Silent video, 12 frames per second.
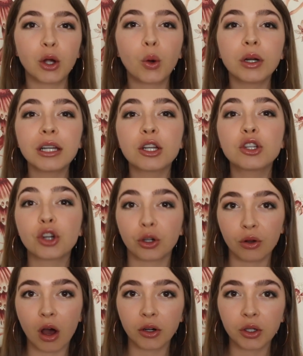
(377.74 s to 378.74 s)
According to
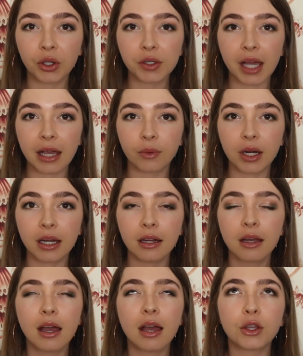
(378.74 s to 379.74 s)
journal articles I
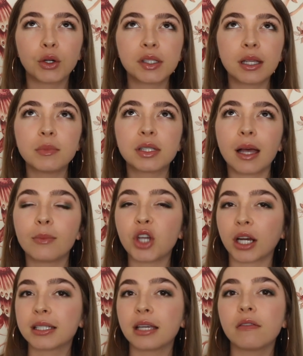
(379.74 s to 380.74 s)
read, there is some
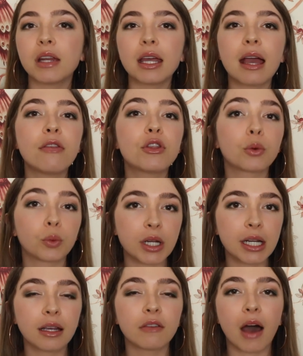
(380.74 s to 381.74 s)
subjectivity in the
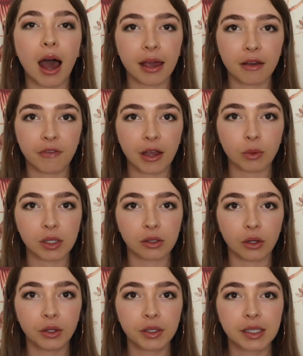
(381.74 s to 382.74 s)
reading of I F A
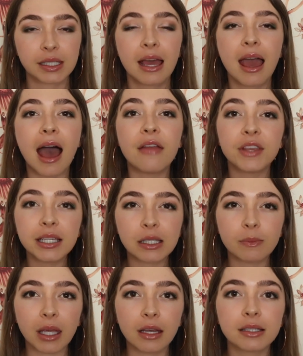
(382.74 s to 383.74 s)
results, and
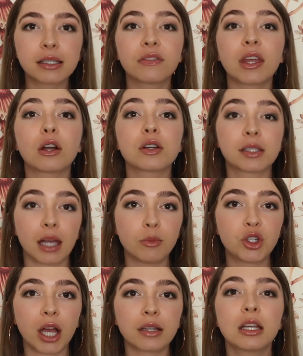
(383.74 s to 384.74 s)
this means that they are
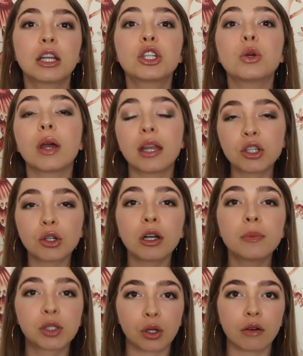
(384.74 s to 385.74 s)
subject to
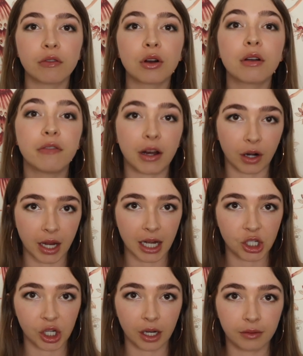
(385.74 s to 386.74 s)
inter-observer
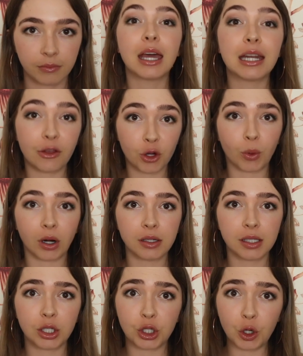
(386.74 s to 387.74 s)
variation. In other
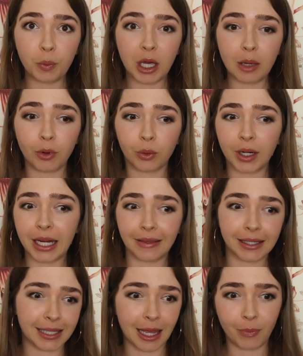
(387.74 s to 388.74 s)
words, two people reading
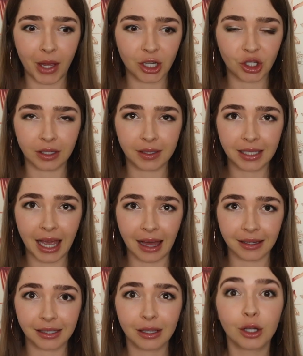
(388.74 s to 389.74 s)
the same patient's
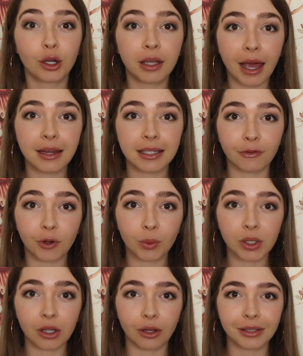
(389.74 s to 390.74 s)
tests could get different
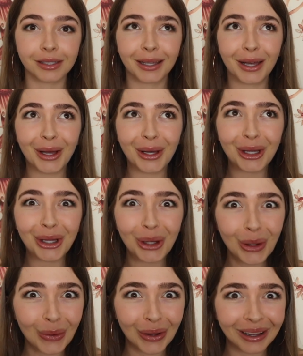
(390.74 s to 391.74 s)
results.
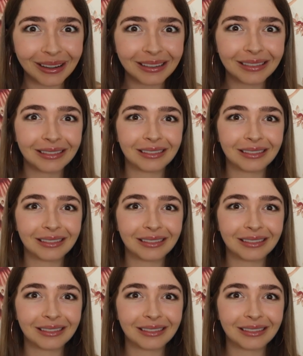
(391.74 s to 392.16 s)
Cool.